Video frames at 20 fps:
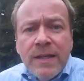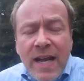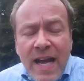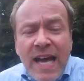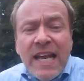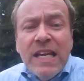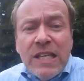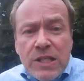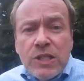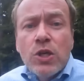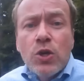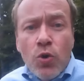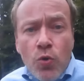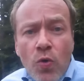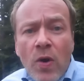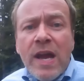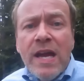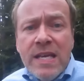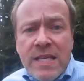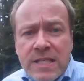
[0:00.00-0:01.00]
And it's
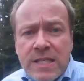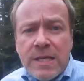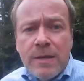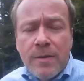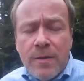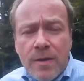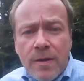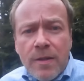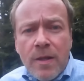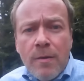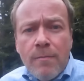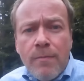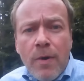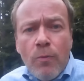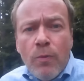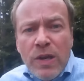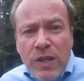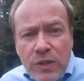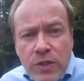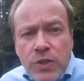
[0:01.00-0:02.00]
crazy, but
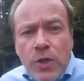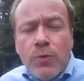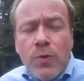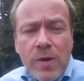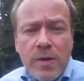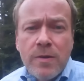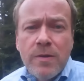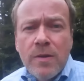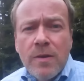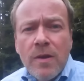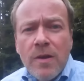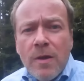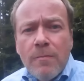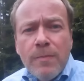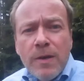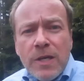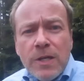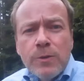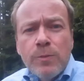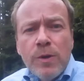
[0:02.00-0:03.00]
we do it
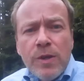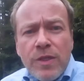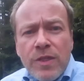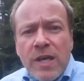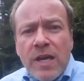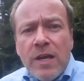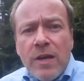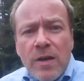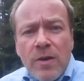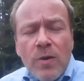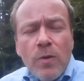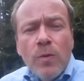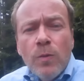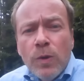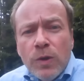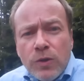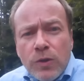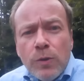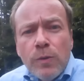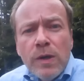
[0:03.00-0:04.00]
because we think we're
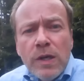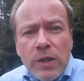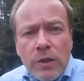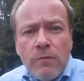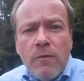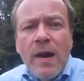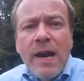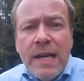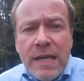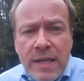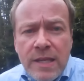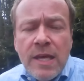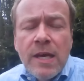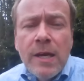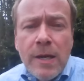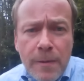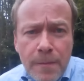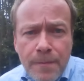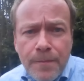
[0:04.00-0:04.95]
doing the right thing.